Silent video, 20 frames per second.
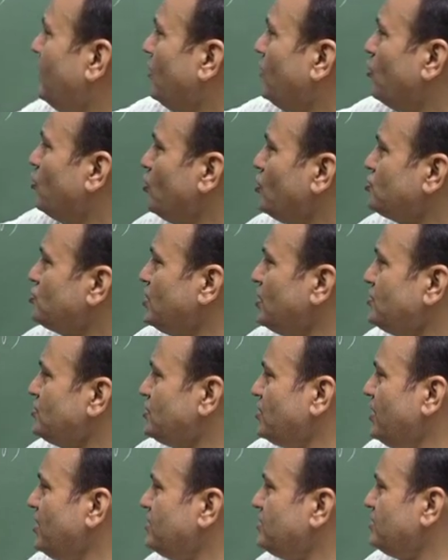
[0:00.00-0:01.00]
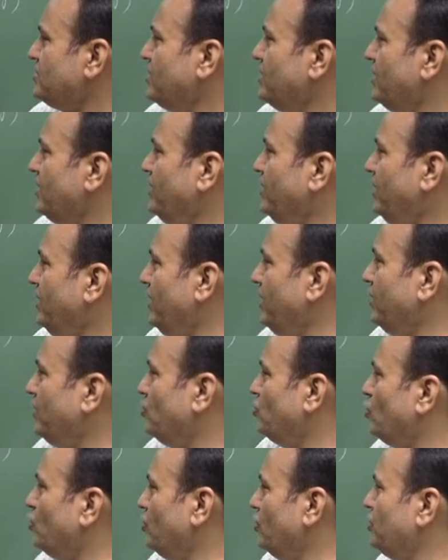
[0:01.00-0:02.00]
Question says a
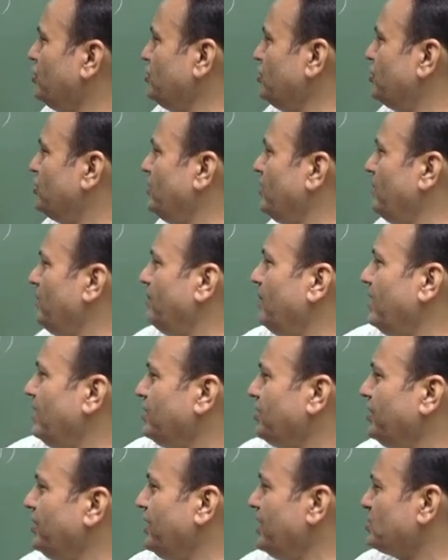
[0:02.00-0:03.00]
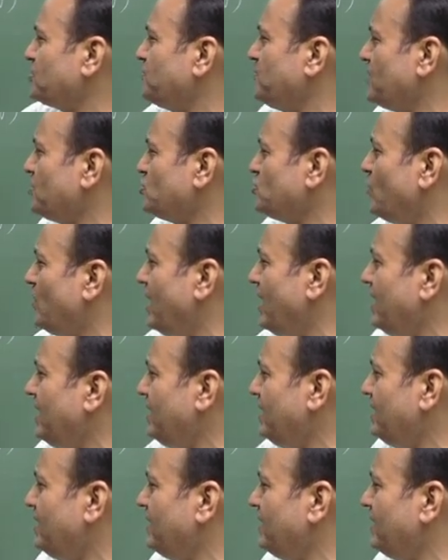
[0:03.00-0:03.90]
2-digit number 10x plus y